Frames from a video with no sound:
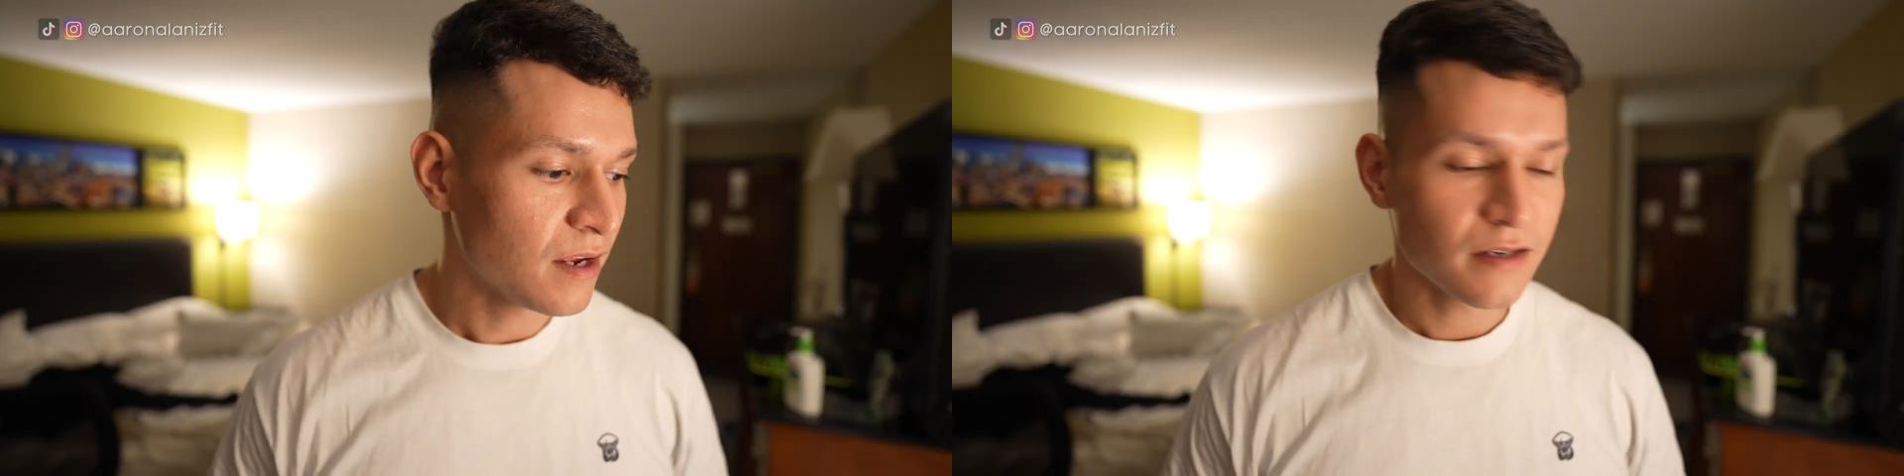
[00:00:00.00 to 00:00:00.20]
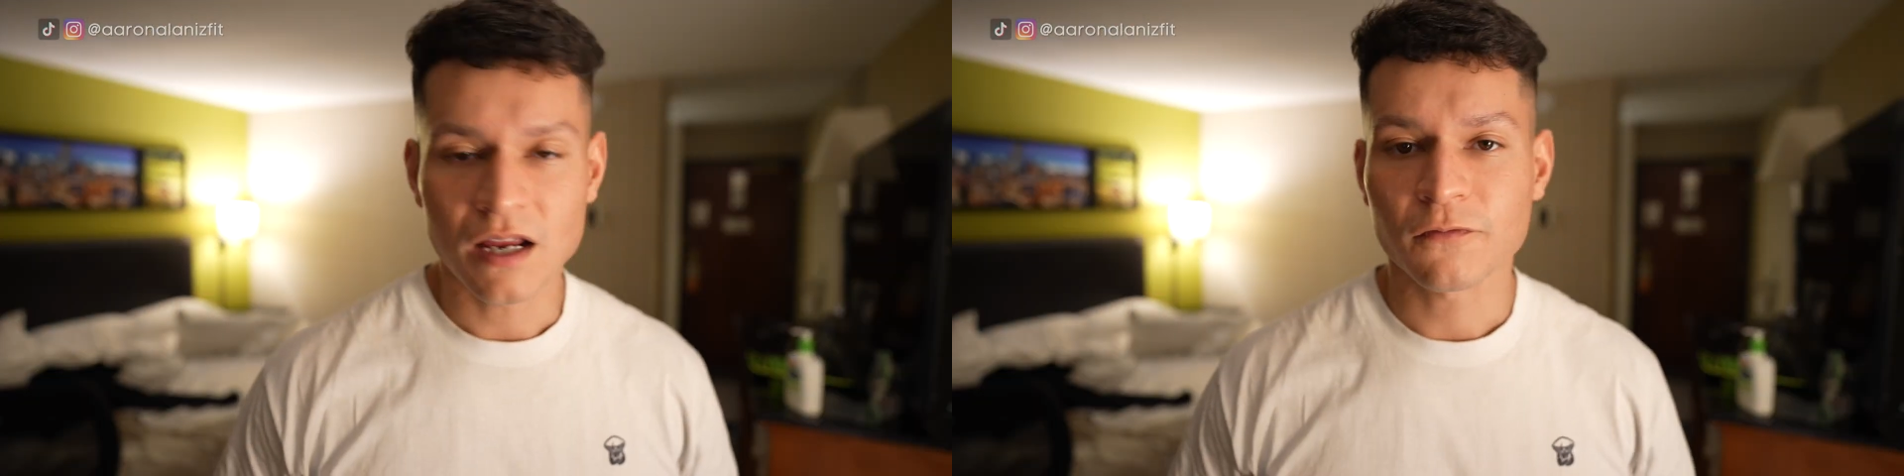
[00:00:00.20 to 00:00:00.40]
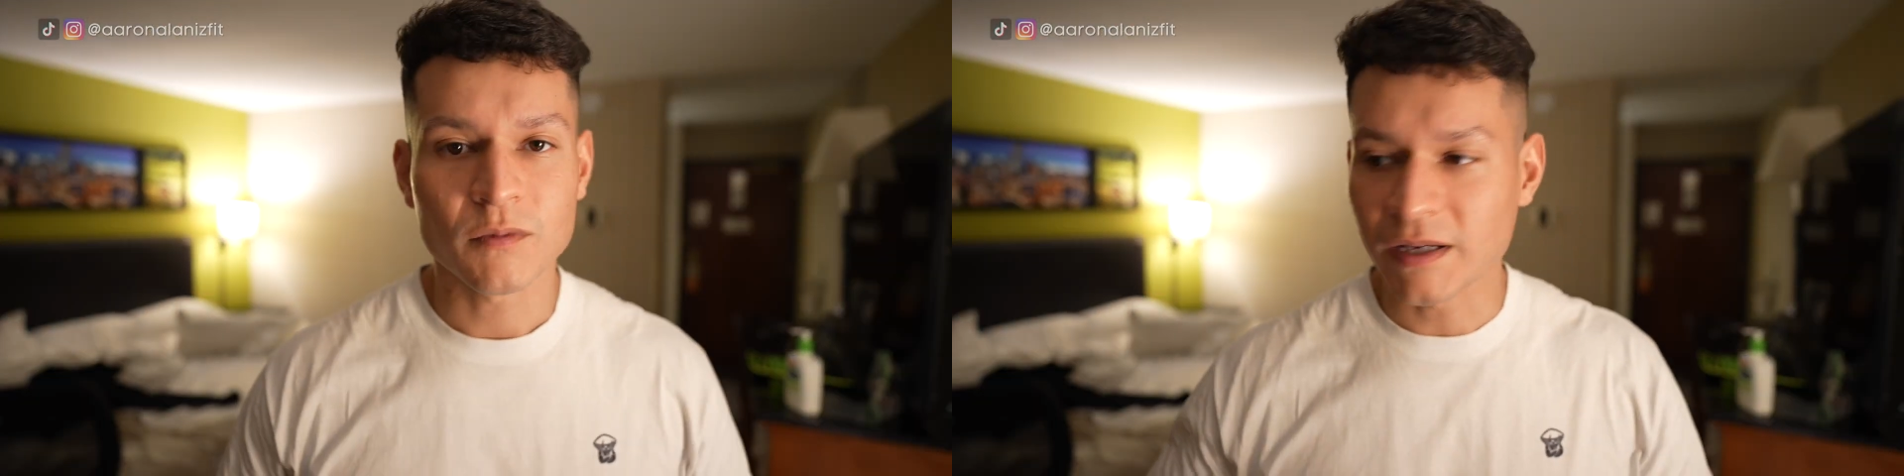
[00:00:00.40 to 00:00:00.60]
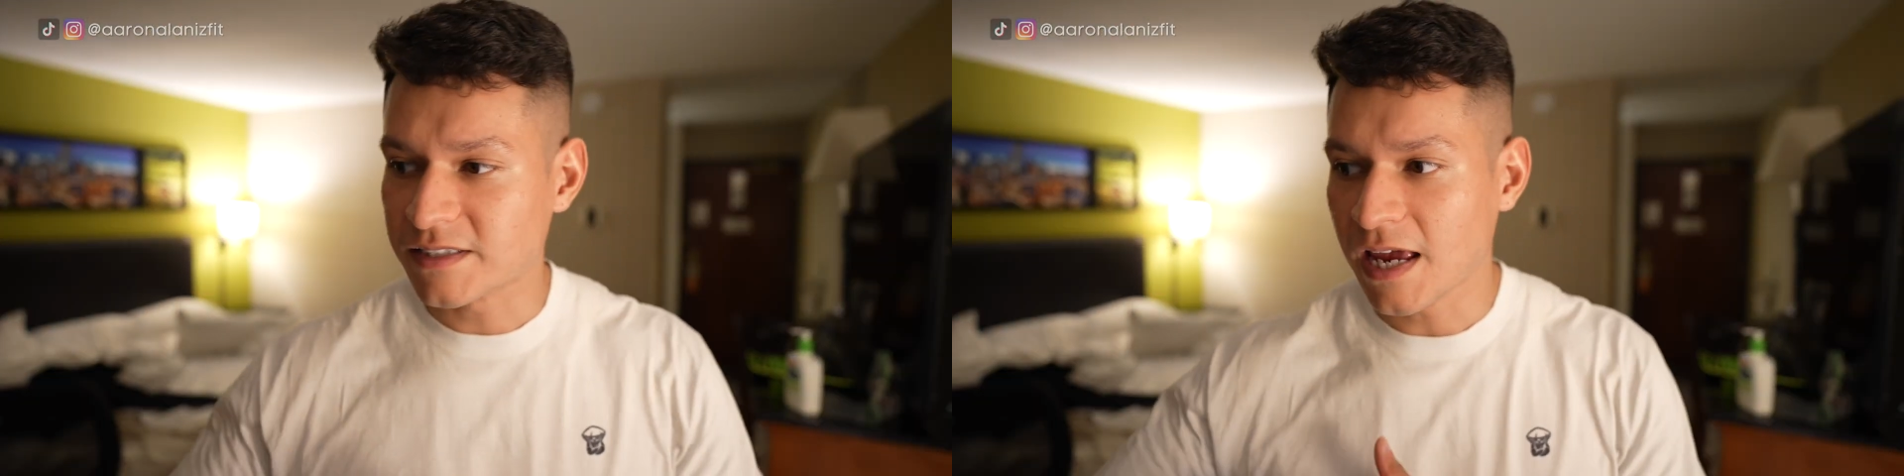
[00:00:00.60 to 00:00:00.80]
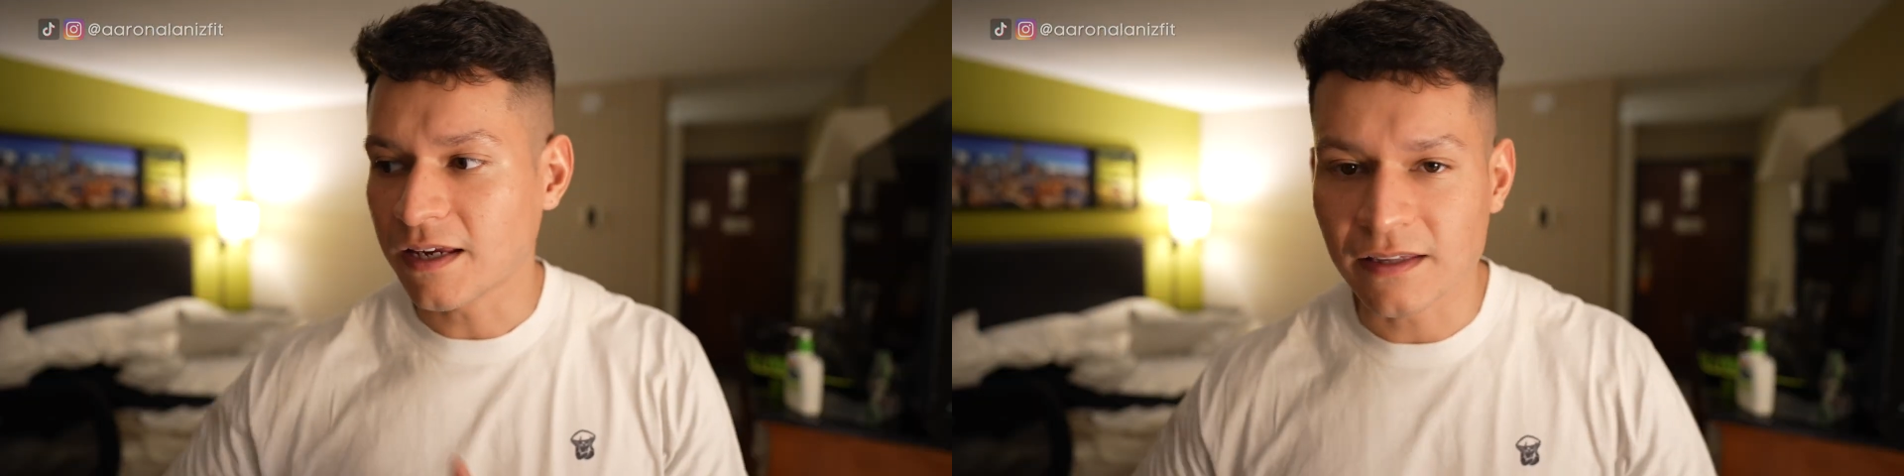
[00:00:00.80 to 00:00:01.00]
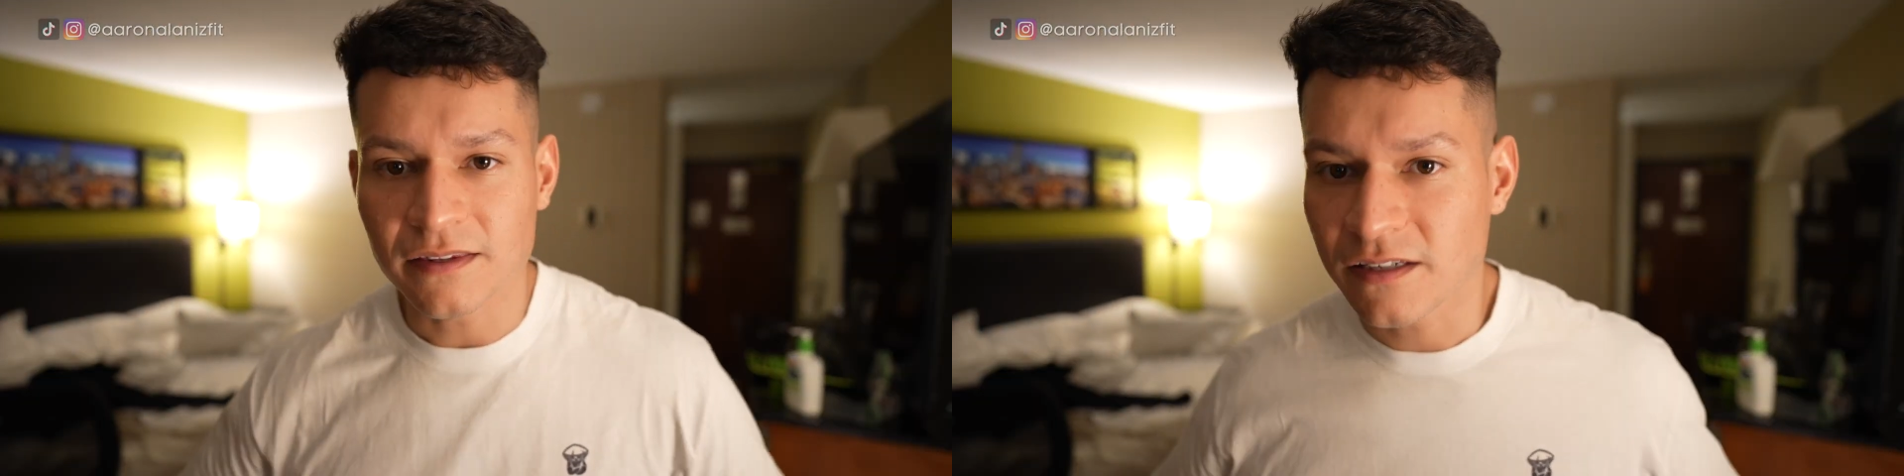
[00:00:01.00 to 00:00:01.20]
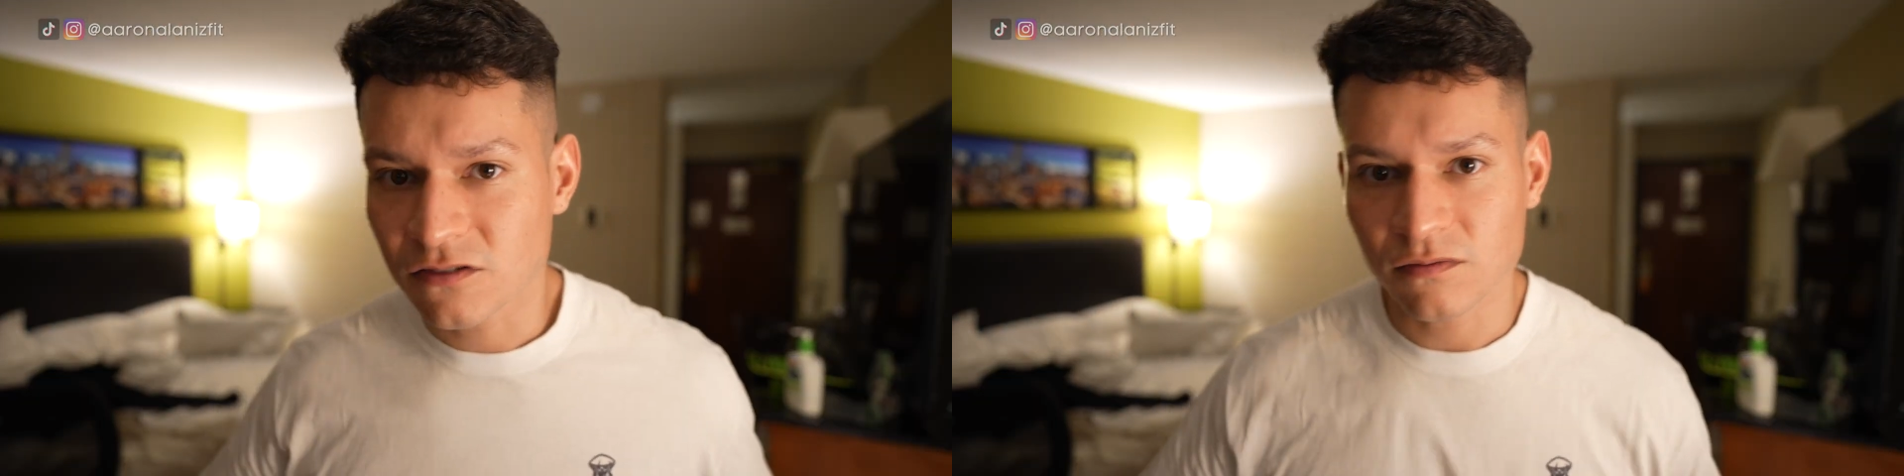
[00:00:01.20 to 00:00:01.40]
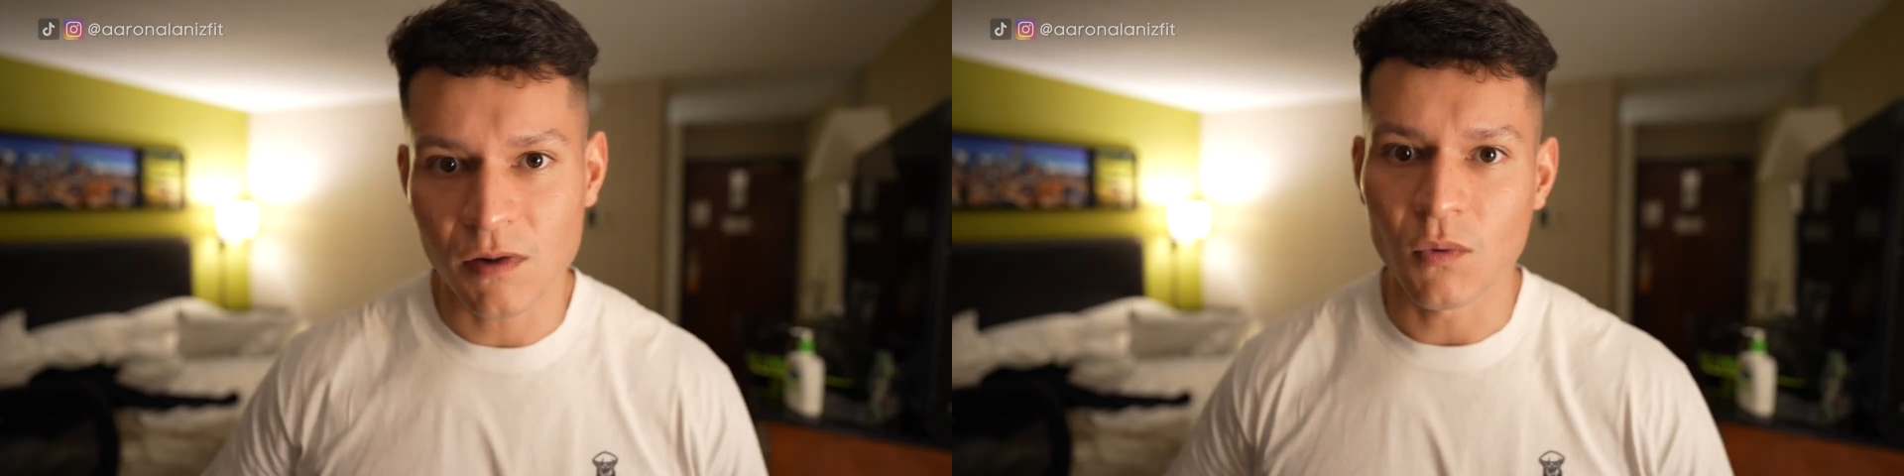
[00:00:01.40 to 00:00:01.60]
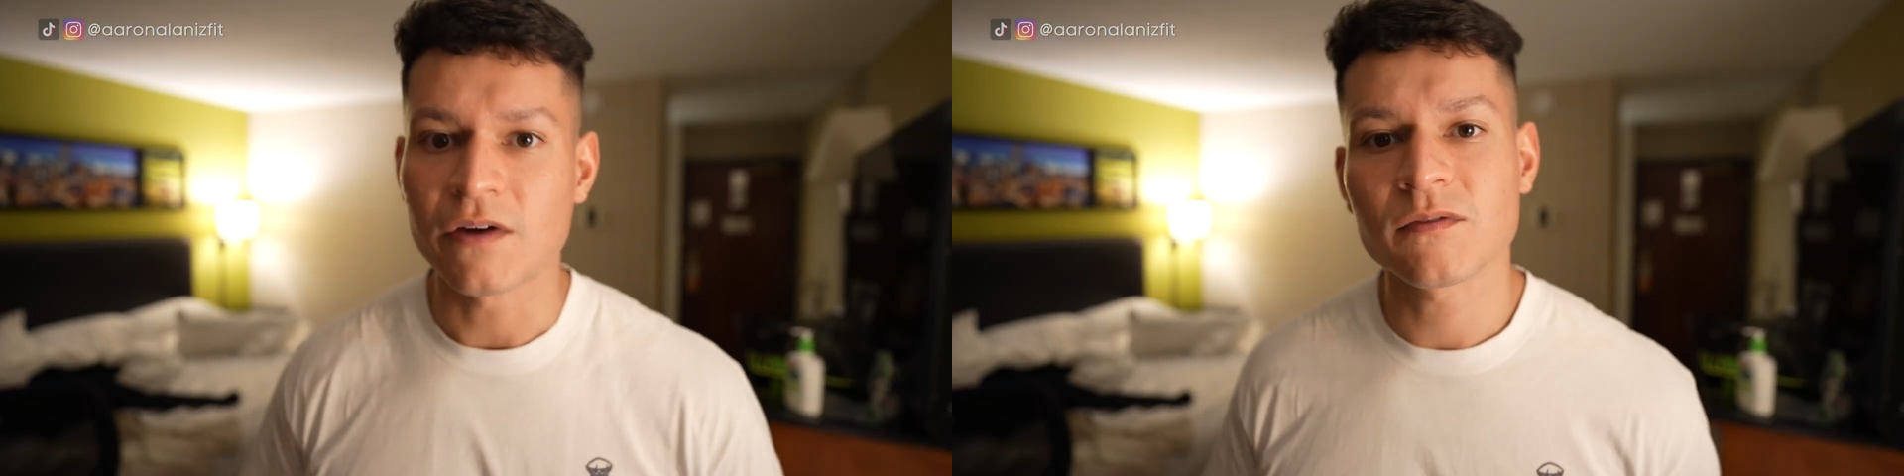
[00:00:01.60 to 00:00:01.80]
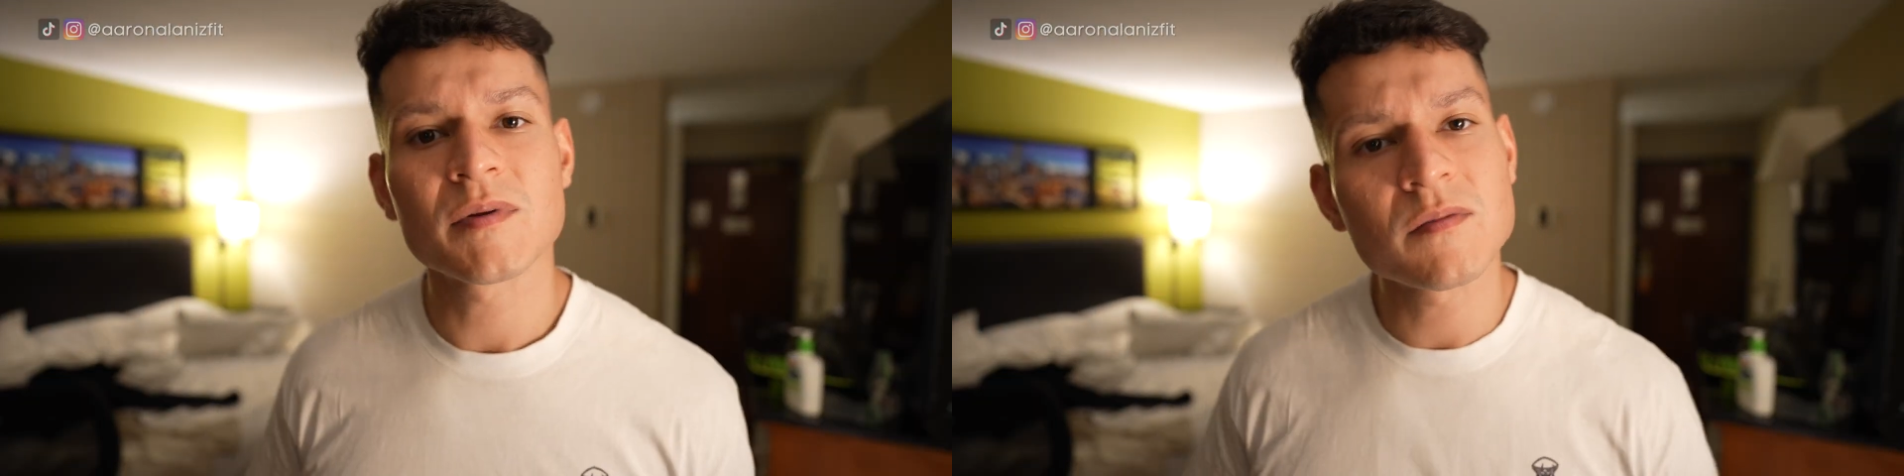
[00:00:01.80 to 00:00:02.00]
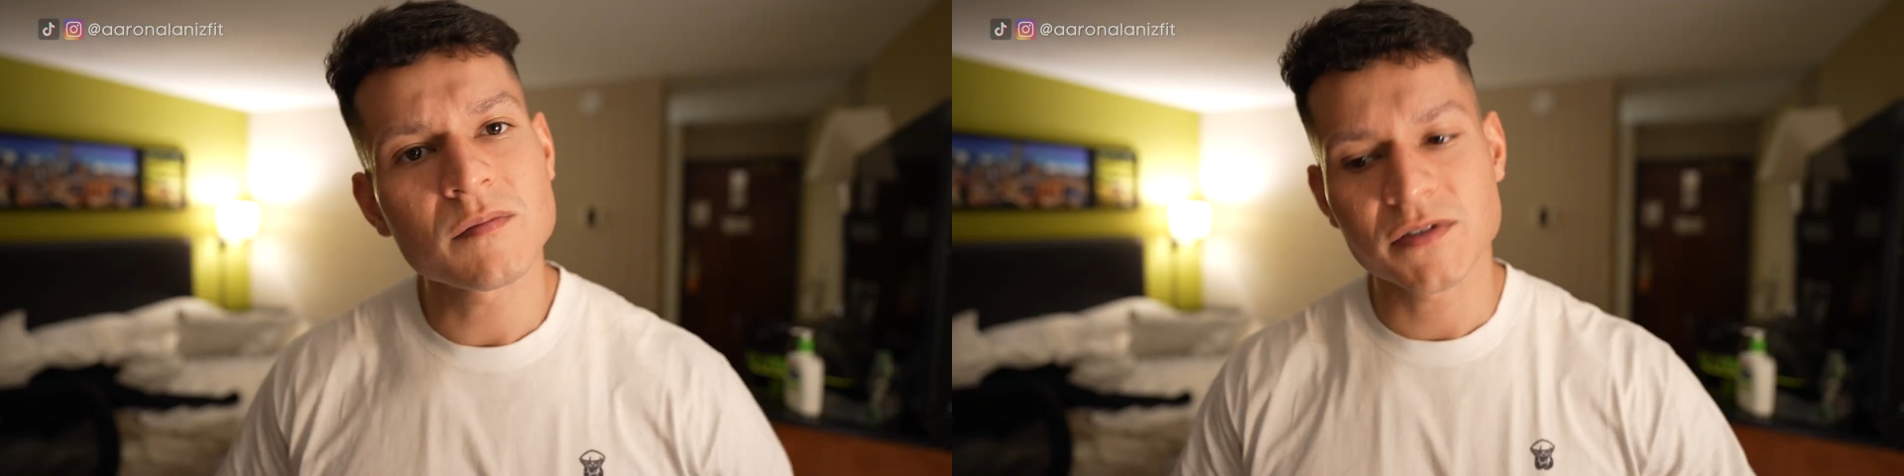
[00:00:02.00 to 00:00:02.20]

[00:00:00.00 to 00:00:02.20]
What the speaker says: not from like taking things away from people,